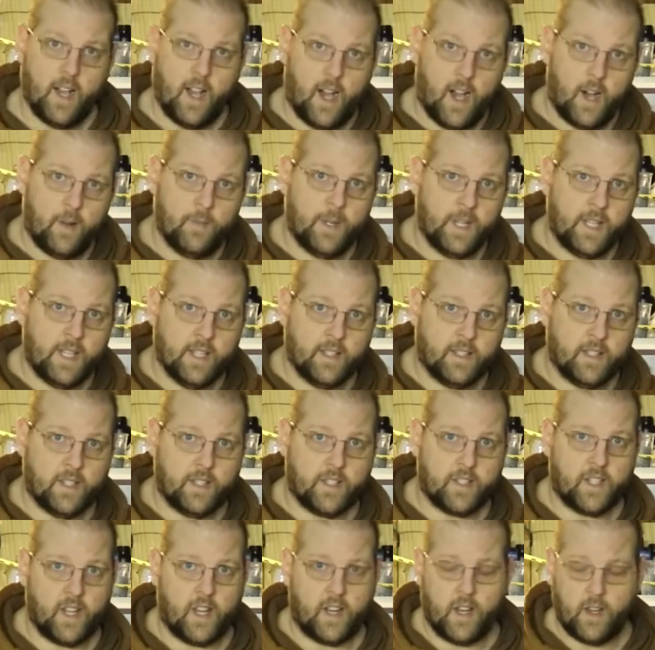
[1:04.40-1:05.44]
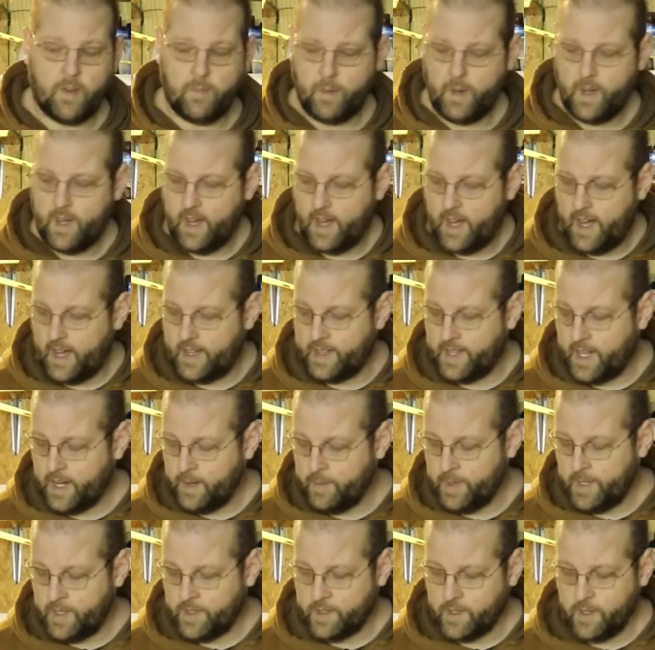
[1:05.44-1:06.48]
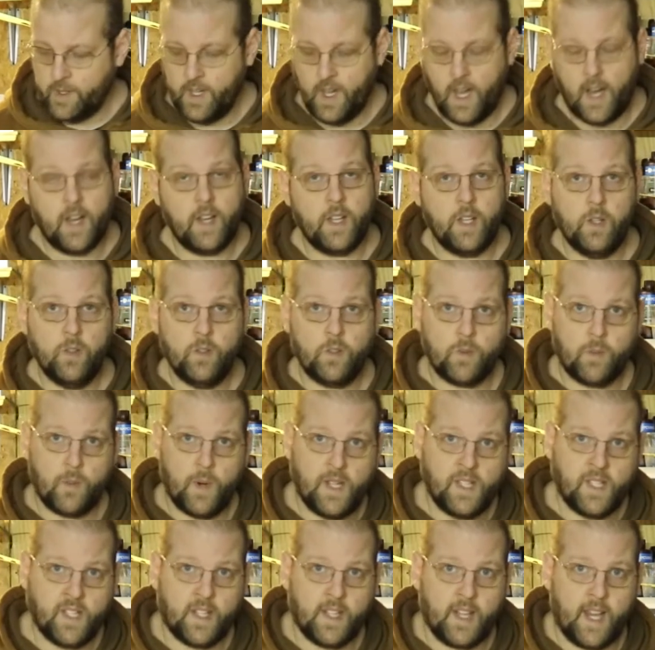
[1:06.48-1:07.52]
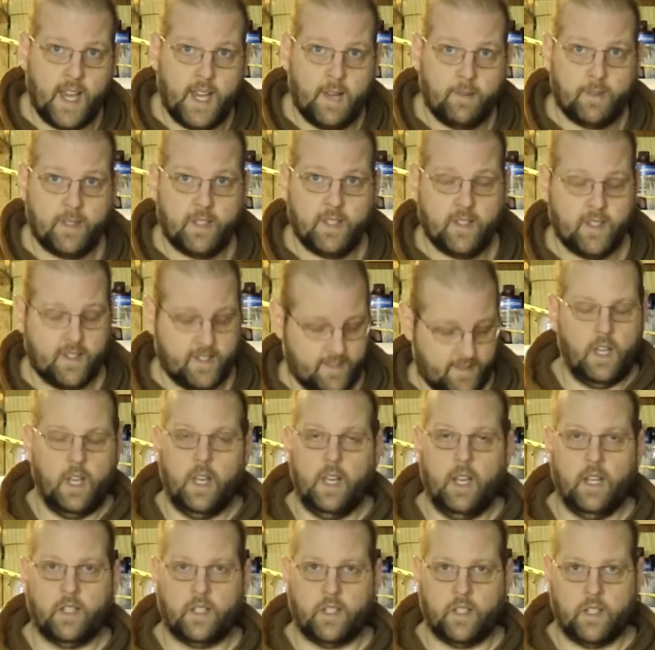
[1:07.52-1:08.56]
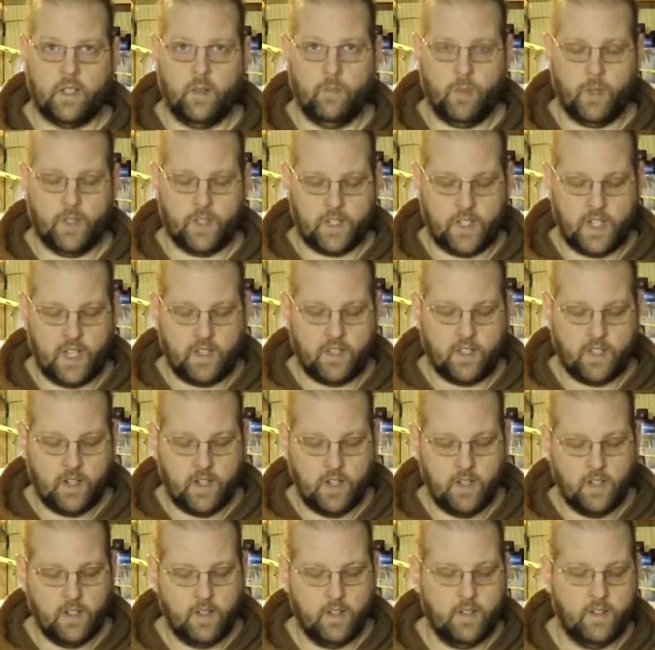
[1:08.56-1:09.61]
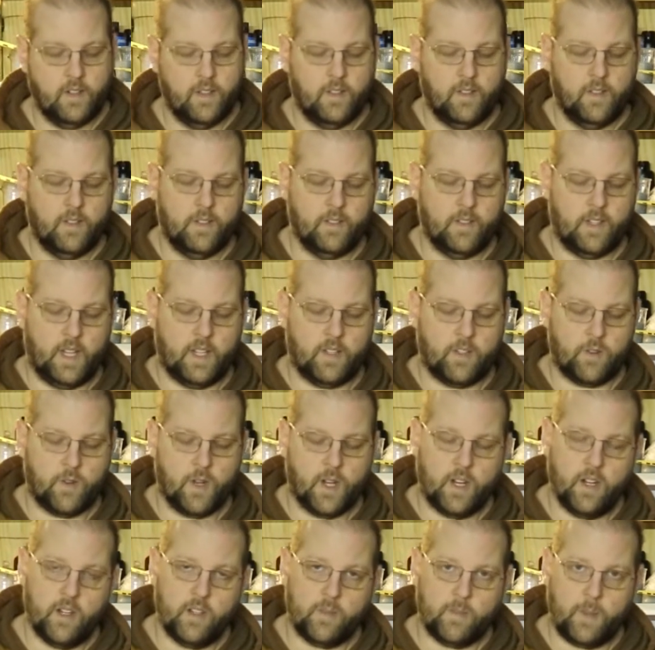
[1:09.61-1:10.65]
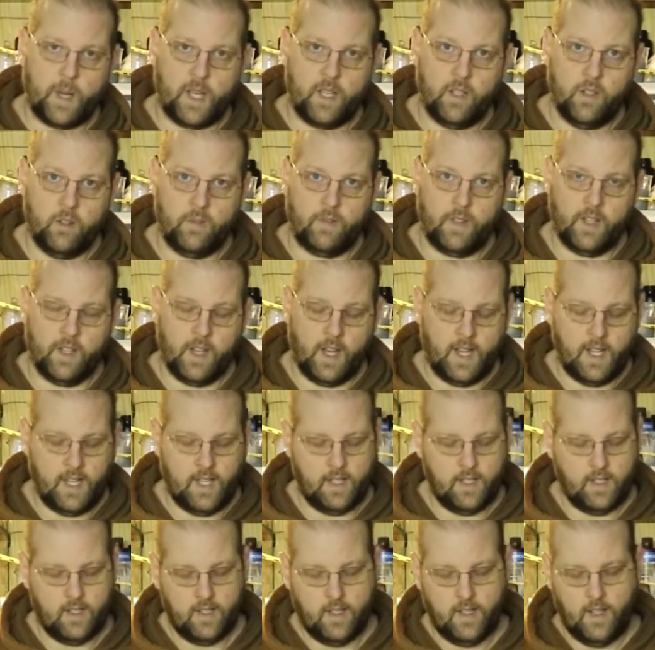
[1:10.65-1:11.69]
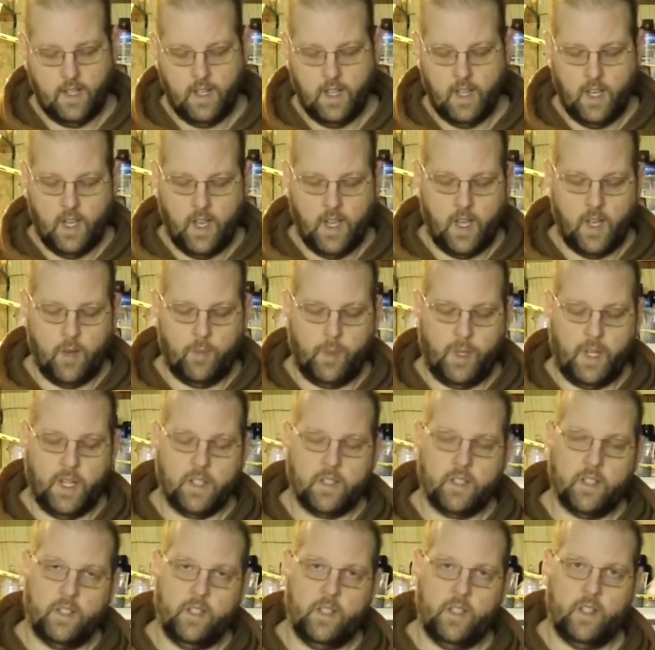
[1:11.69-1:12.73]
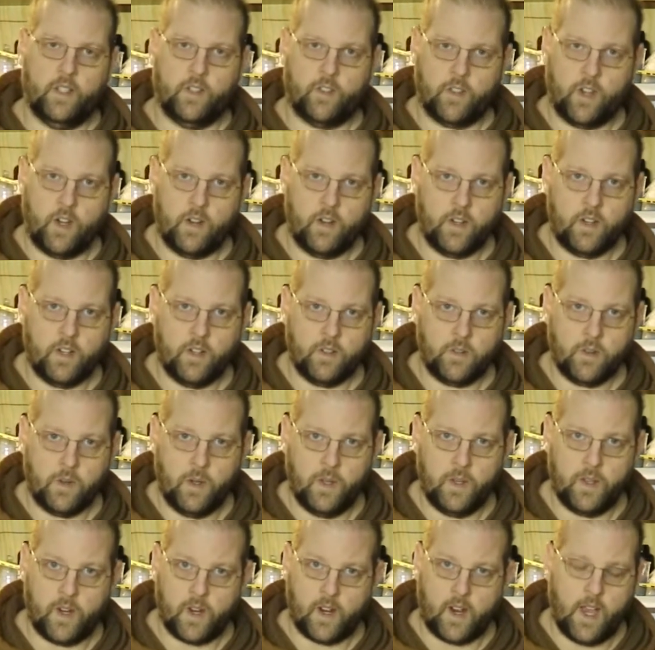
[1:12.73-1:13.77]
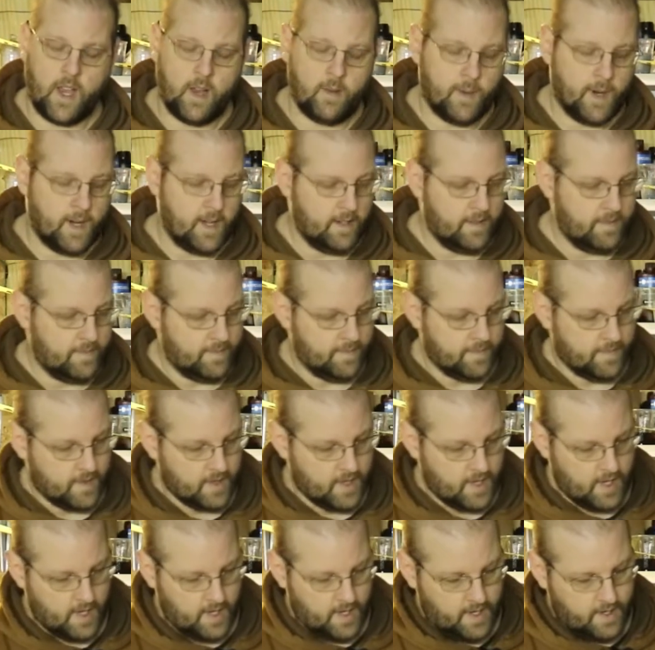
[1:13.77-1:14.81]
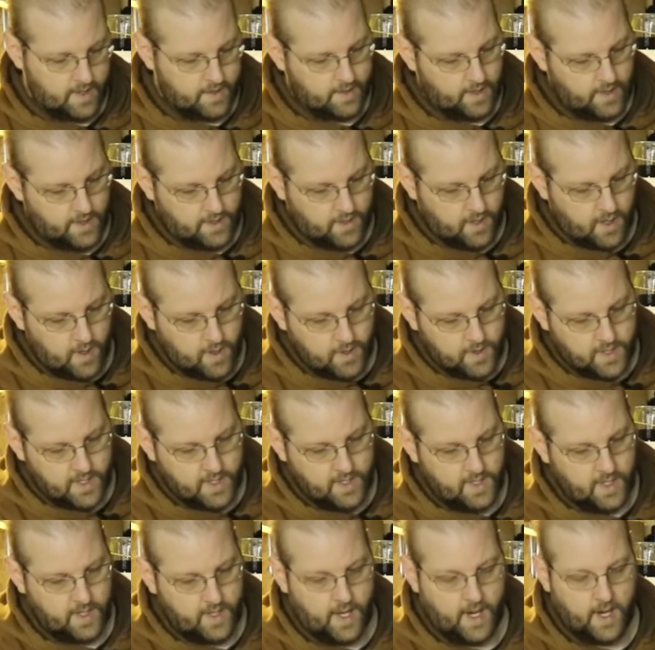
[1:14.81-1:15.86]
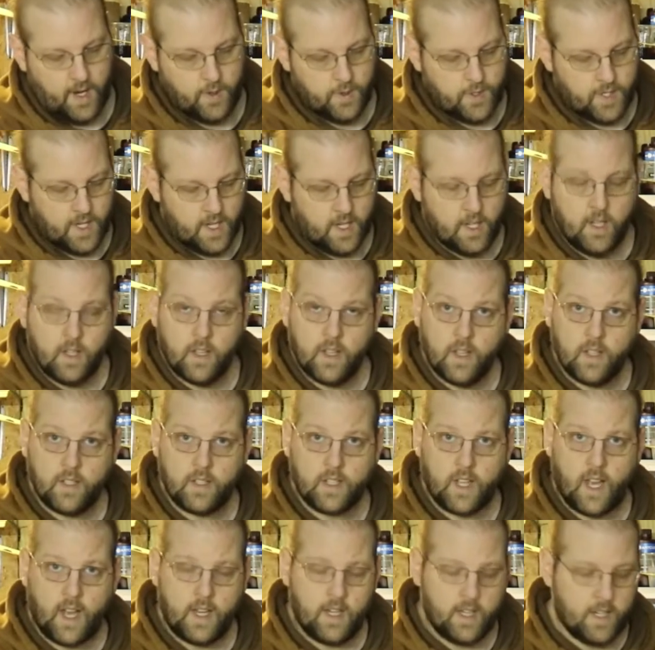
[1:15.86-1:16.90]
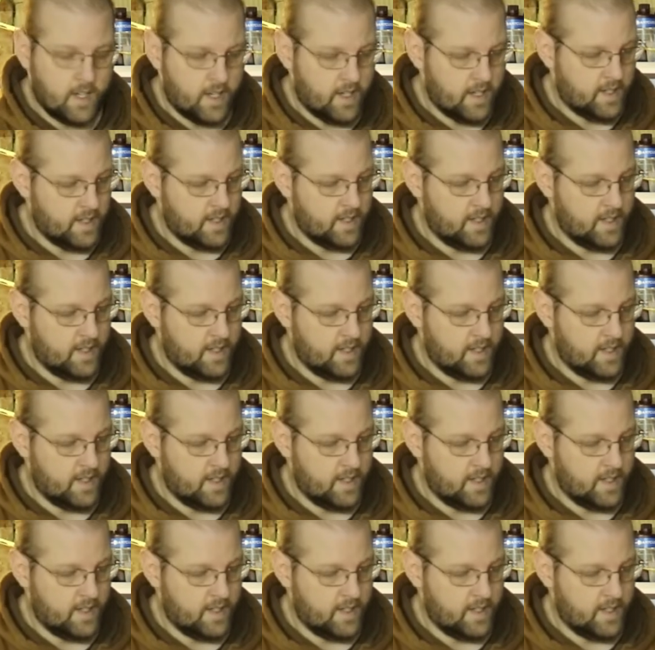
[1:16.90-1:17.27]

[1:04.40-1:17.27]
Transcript: I'm going to get this set up, and then I'm going to show you how to use ResinLapse. It's a simple sensor that triggers by UV light. It plugs into the shutter control of your camera. This goes into the housing inside here.